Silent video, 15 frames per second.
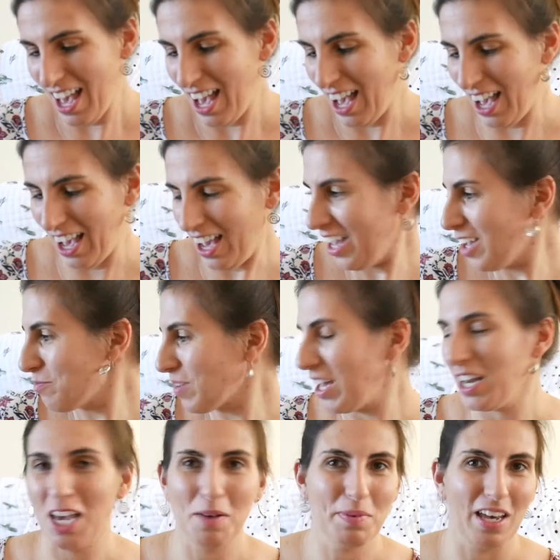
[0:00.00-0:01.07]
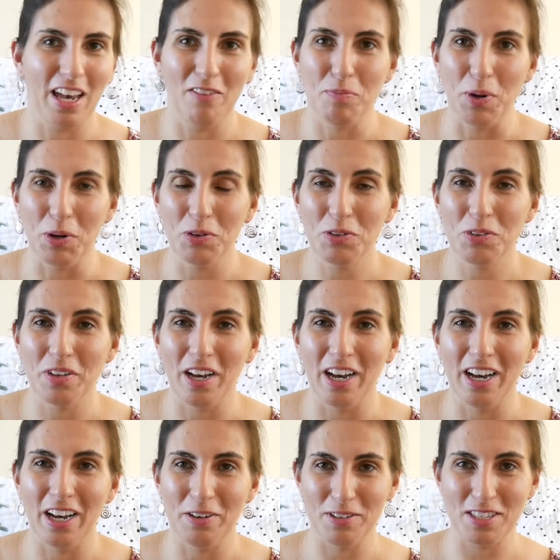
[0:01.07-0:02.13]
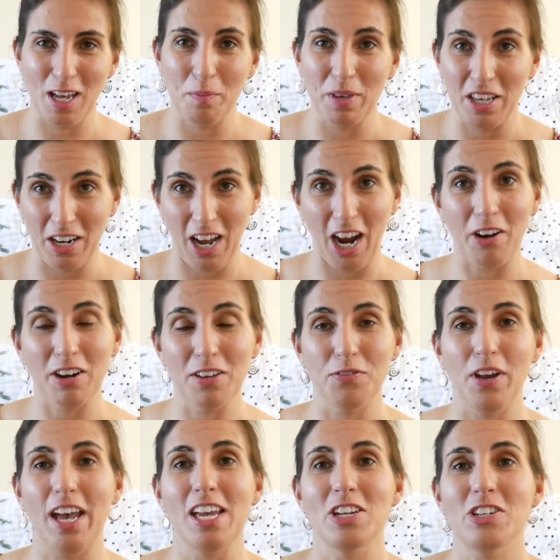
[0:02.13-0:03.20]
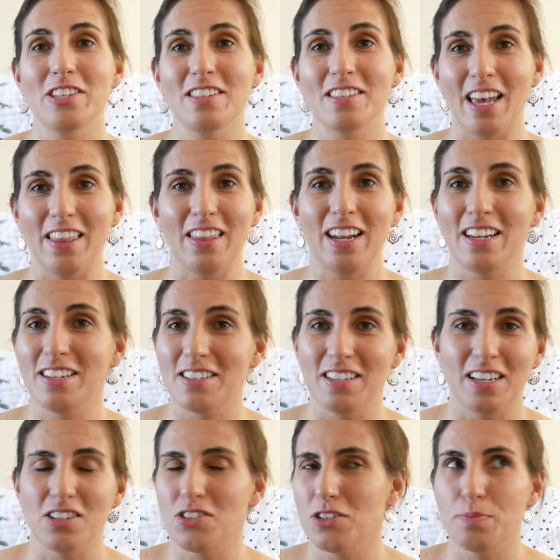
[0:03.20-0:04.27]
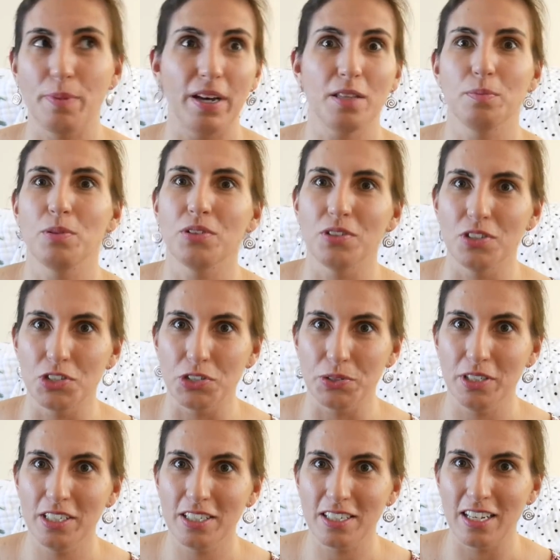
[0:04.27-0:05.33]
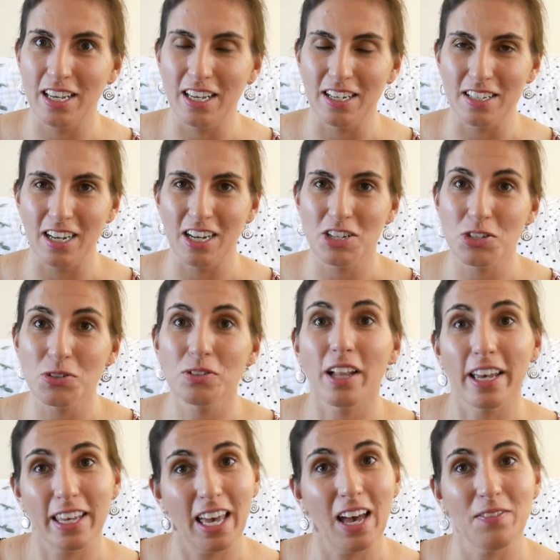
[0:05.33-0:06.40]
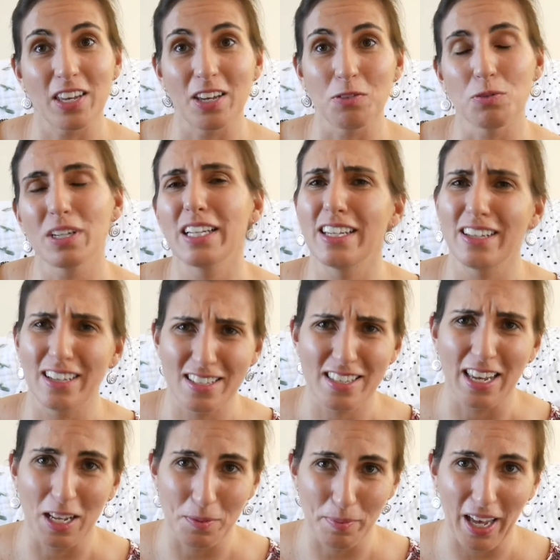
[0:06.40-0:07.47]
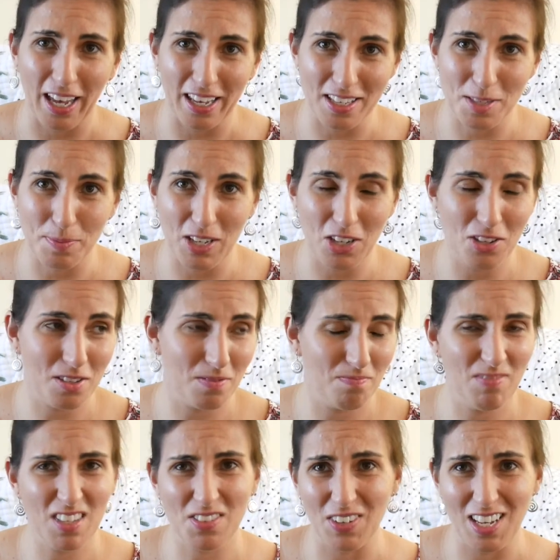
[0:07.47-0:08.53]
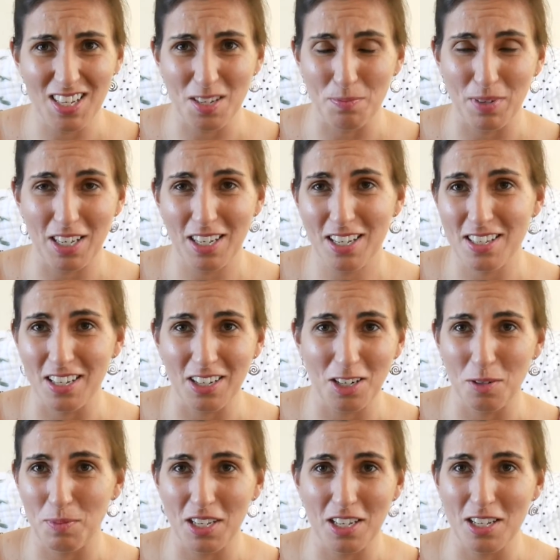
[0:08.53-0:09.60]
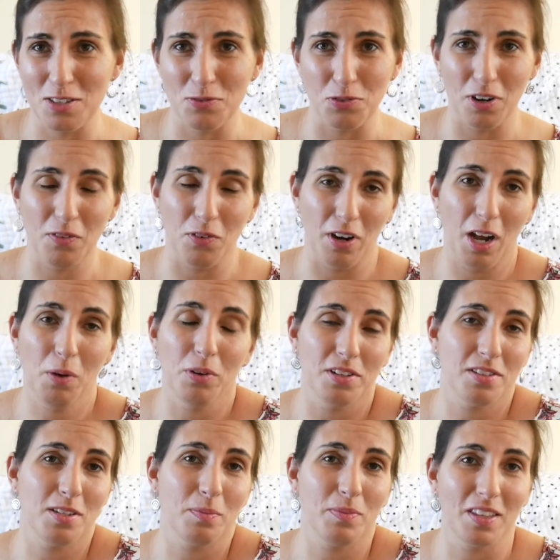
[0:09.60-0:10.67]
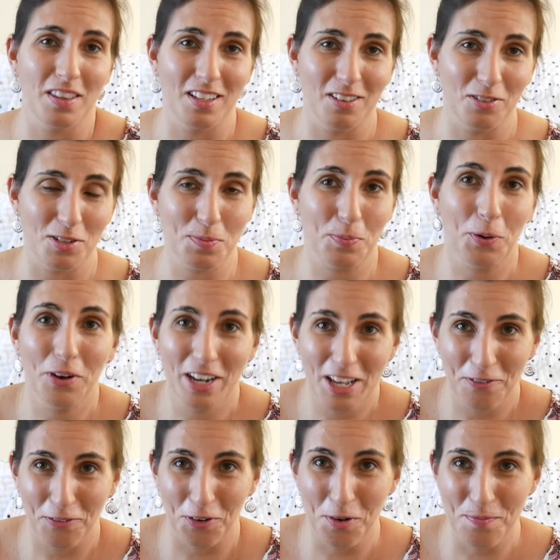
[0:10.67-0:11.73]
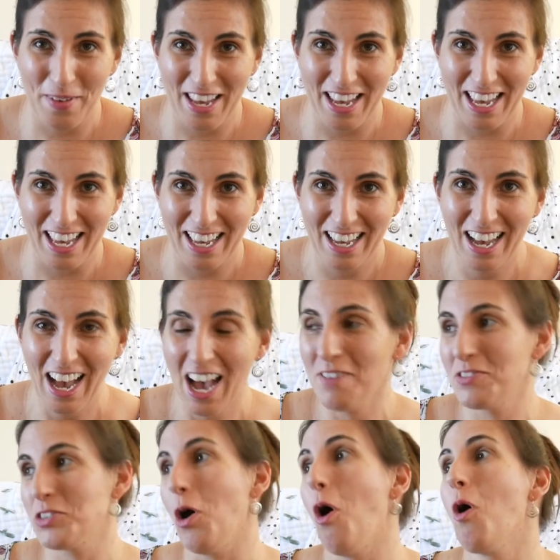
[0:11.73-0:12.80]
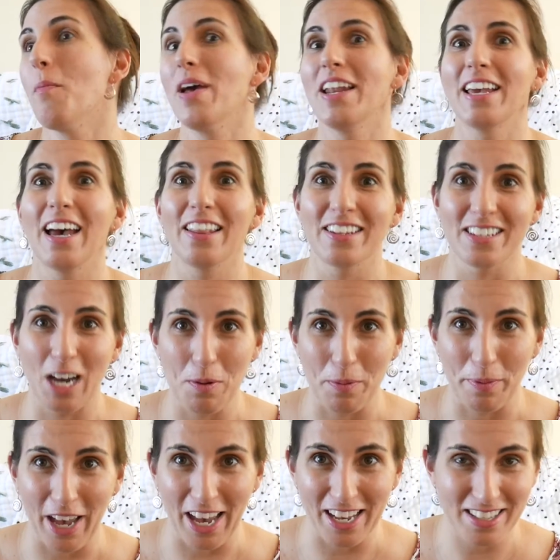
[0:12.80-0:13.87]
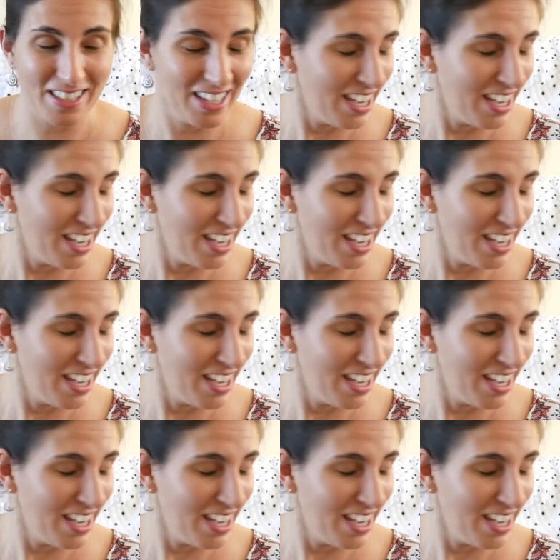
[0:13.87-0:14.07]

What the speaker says: I'm kind of happy I have both. I was umming and ahhing for ages and then I decided to just bite the bullet and do it. And I do like having really nice handbags because let's face it, my kids aren't going to be kids forever. I want something that looks pretty for me. So many other diaper bags.